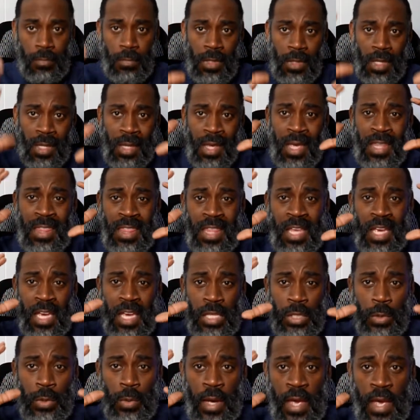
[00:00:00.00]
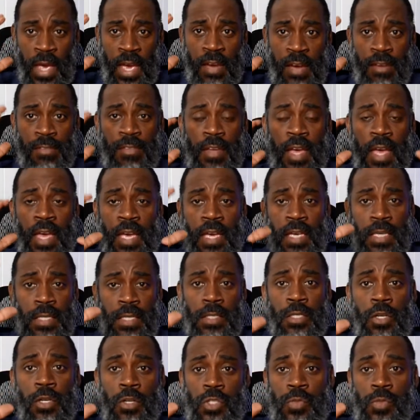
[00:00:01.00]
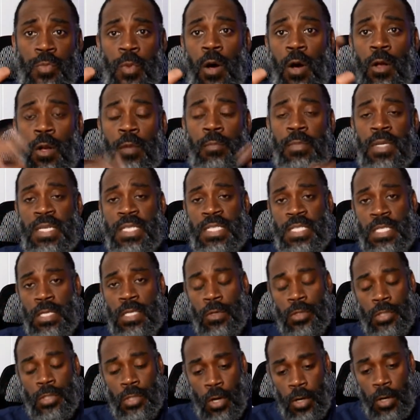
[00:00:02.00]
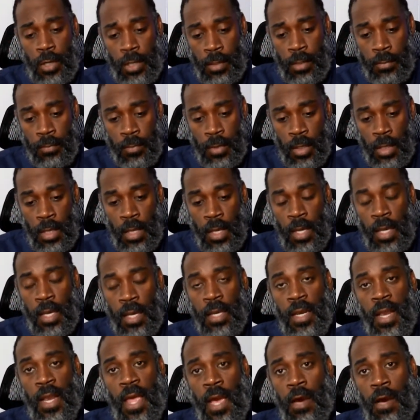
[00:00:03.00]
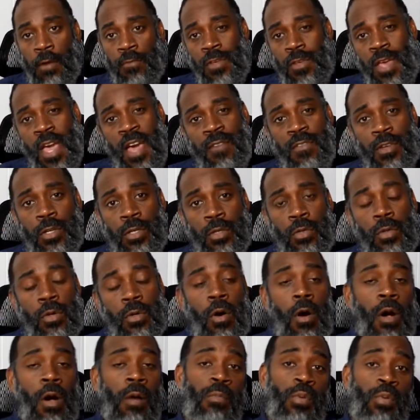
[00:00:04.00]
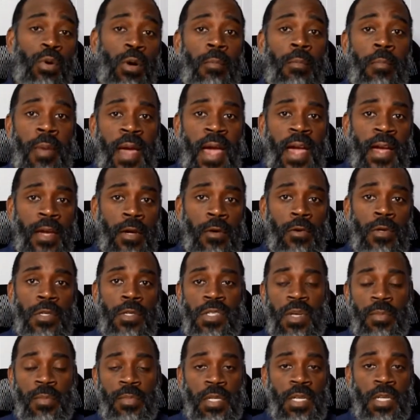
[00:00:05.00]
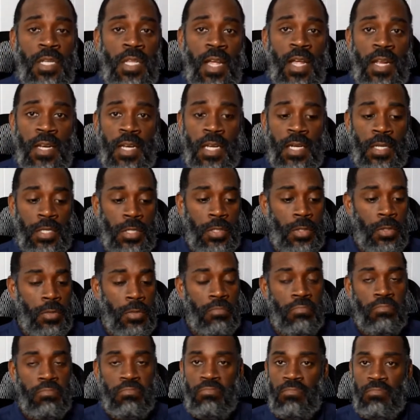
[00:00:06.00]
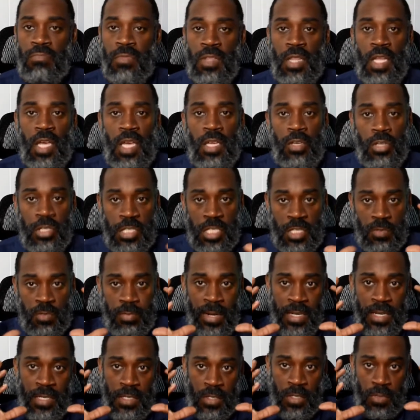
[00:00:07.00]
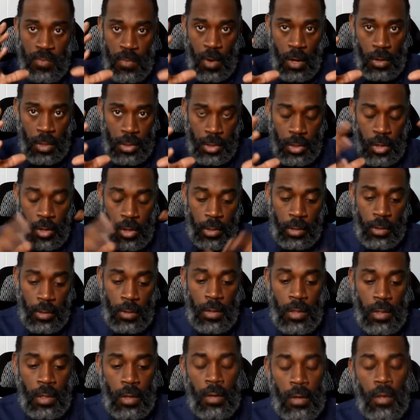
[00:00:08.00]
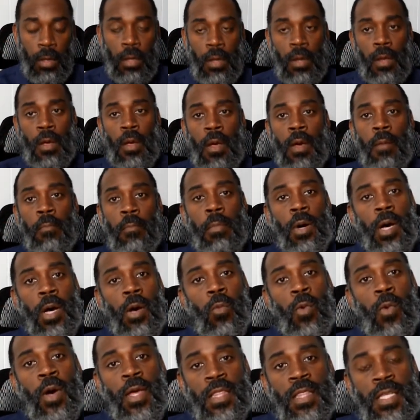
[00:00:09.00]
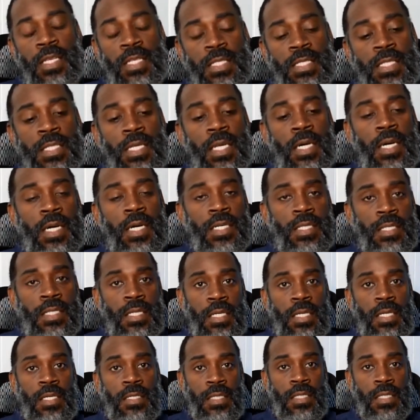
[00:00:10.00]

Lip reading: and then you will have your smaller BZO target. Now, if you have a new cardboard backer or something to that nature, then you can just place a smaller target on there. But what this does is it